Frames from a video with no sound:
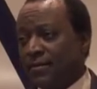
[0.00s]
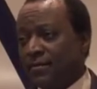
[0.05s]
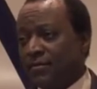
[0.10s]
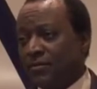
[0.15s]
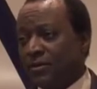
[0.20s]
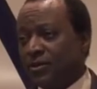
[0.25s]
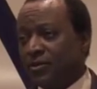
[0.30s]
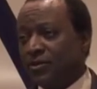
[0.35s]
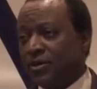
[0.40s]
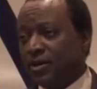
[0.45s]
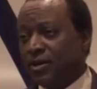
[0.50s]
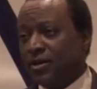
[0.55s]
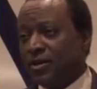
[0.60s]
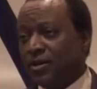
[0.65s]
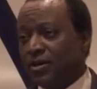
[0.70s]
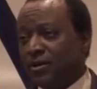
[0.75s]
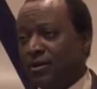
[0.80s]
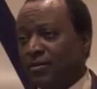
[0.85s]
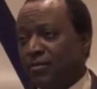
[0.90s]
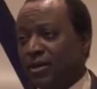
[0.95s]
Build
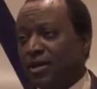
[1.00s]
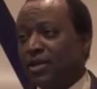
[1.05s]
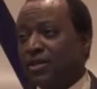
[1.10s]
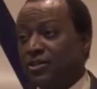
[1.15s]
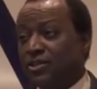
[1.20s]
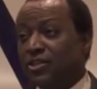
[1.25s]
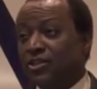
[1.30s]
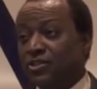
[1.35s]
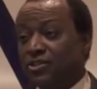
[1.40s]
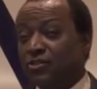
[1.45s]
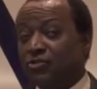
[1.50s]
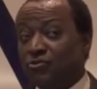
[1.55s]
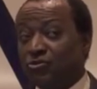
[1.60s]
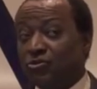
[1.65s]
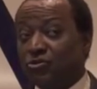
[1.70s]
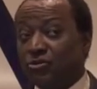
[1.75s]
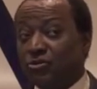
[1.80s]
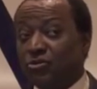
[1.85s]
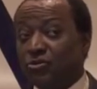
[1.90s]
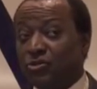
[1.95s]
a politics of
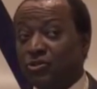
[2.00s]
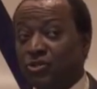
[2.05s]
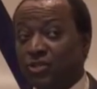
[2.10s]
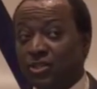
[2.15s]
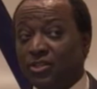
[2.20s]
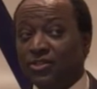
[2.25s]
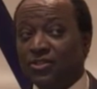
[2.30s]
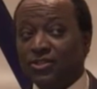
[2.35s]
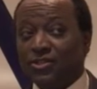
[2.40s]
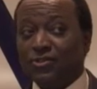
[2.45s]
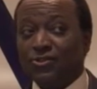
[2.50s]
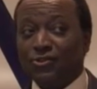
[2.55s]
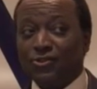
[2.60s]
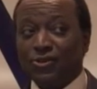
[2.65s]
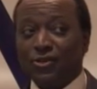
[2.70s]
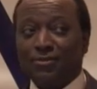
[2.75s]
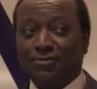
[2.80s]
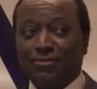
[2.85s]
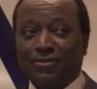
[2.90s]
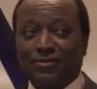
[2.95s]
true
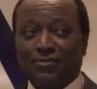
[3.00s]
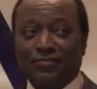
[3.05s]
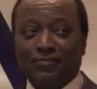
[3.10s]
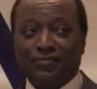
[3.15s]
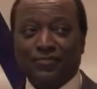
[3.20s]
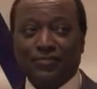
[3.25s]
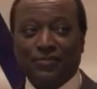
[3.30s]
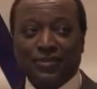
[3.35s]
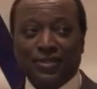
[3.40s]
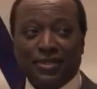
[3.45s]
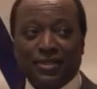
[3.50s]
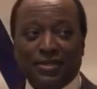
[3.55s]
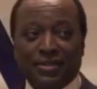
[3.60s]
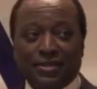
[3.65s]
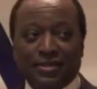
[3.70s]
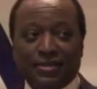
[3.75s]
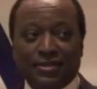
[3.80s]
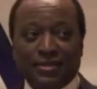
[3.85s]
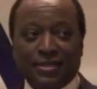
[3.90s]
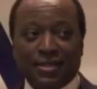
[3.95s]
citizenship,
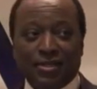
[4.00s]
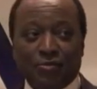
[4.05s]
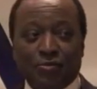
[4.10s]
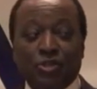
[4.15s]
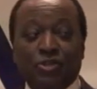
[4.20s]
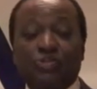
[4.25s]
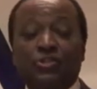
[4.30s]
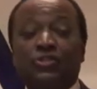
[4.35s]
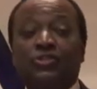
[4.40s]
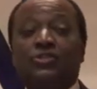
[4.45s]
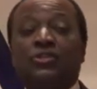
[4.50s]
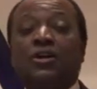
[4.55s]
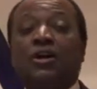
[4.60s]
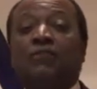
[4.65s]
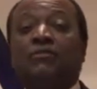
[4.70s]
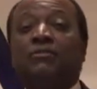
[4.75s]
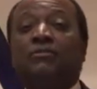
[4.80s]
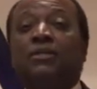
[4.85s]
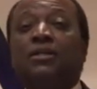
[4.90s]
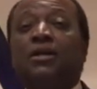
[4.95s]
in which this
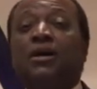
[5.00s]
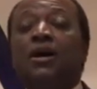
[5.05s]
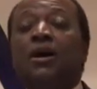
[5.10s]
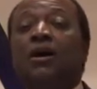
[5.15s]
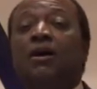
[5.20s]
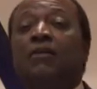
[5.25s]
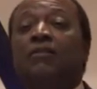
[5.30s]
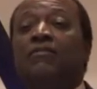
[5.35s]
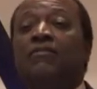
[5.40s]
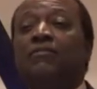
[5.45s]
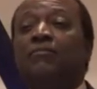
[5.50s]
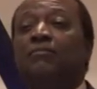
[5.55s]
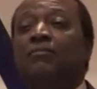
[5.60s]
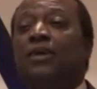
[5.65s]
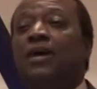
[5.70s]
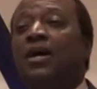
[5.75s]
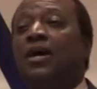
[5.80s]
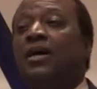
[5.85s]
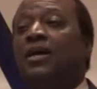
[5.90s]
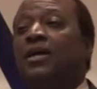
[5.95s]
government of,
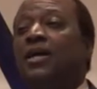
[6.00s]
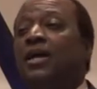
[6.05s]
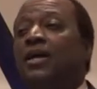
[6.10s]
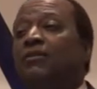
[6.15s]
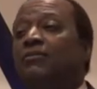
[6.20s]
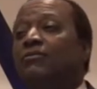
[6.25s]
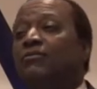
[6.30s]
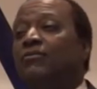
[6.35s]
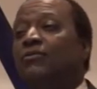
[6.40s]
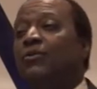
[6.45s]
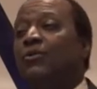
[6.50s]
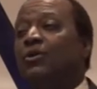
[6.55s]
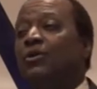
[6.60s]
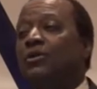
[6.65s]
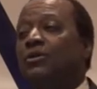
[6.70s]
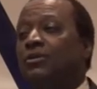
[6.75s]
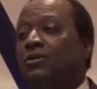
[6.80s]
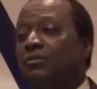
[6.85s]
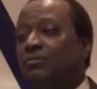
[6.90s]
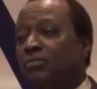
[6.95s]
by, and for
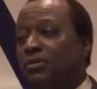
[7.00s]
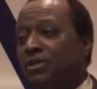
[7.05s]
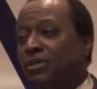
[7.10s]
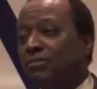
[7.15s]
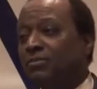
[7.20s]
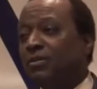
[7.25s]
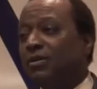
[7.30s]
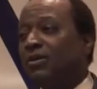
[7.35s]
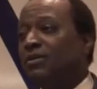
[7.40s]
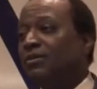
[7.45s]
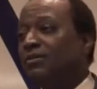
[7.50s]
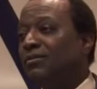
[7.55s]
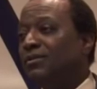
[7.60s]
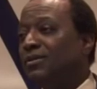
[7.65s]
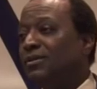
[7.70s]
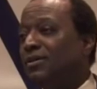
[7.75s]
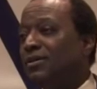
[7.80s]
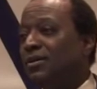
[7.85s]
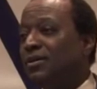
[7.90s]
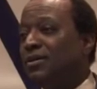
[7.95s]
the people
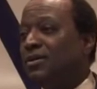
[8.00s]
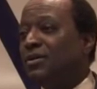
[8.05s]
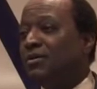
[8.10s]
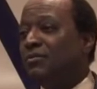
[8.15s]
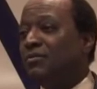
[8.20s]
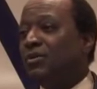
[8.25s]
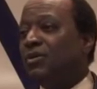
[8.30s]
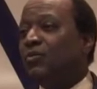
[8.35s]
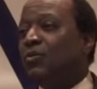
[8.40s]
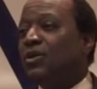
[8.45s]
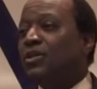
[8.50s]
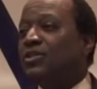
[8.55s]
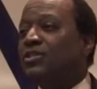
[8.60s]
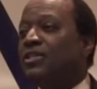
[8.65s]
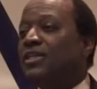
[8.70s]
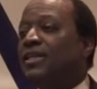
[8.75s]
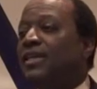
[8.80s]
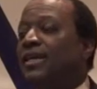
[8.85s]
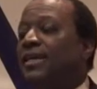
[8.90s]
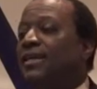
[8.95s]
will once
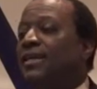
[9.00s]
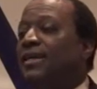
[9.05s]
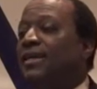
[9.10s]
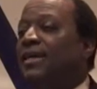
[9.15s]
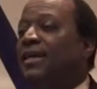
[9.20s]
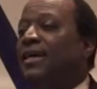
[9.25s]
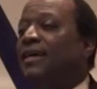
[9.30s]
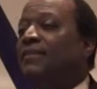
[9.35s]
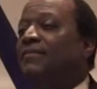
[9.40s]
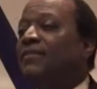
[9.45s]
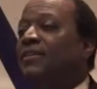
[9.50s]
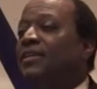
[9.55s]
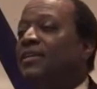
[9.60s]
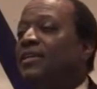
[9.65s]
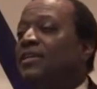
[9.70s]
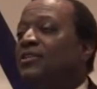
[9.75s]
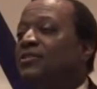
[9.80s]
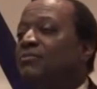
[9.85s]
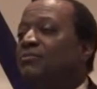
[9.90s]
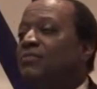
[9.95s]
again have
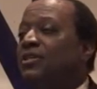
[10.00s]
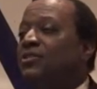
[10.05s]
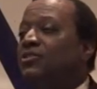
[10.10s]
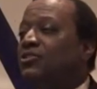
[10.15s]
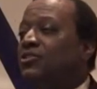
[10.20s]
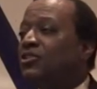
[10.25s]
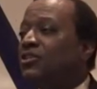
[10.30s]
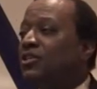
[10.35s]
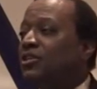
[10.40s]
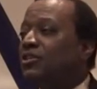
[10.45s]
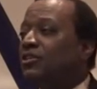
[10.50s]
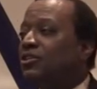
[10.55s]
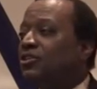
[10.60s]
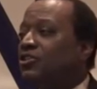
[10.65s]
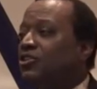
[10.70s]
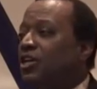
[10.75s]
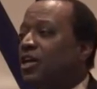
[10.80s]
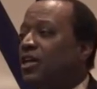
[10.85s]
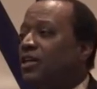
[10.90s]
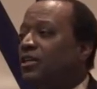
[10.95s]
in its midst the
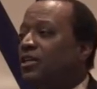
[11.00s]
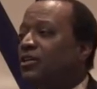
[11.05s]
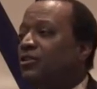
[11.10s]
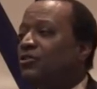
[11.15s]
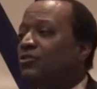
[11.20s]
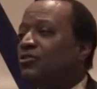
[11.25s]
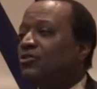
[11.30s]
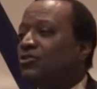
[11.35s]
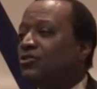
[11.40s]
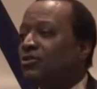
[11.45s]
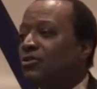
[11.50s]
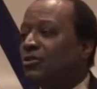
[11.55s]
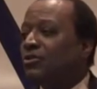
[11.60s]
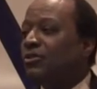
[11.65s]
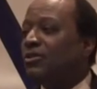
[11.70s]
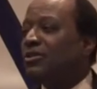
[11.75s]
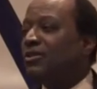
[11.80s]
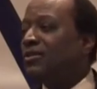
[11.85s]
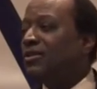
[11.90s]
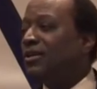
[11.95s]
shining truth
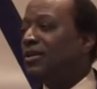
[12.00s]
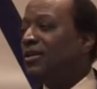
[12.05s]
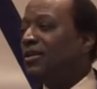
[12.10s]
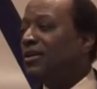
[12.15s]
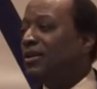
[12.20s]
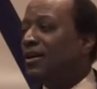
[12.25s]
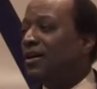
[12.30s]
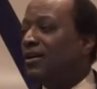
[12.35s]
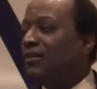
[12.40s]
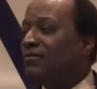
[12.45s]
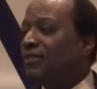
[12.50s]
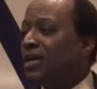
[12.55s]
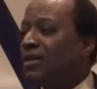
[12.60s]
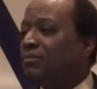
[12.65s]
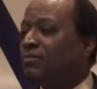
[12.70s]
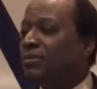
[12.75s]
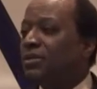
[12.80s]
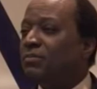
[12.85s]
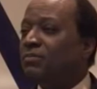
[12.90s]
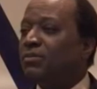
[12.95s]
of that
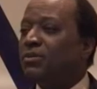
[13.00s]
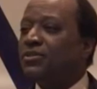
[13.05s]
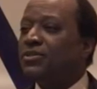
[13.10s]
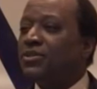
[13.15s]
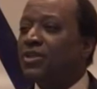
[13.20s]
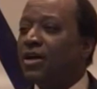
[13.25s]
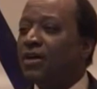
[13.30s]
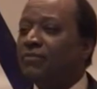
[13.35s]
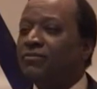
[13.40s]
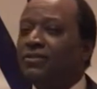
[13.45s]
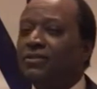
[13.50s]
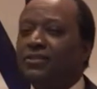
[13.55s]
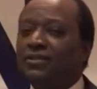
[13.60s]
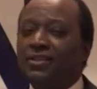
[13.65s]
people's sovereignty.